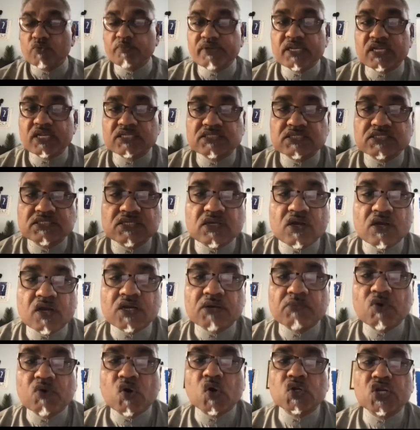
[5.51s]
minutes to talk
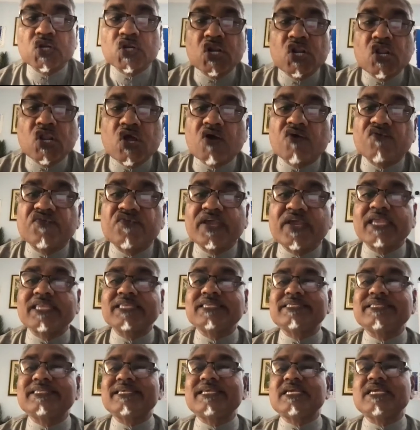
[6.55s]
about love
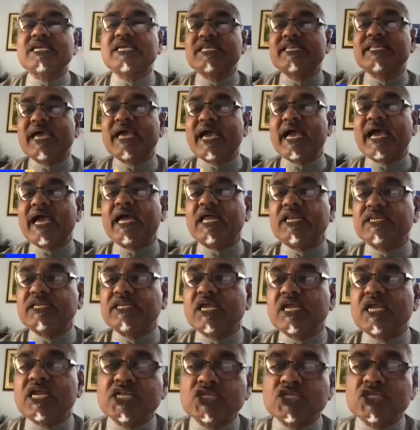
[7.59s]
indeed and
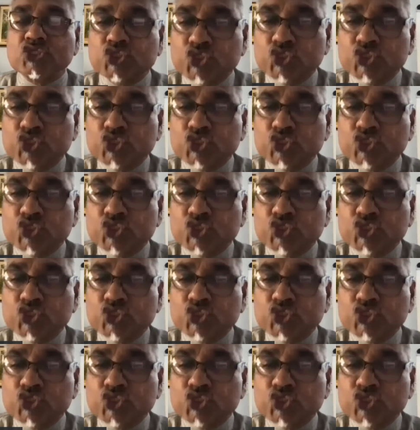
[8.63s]
in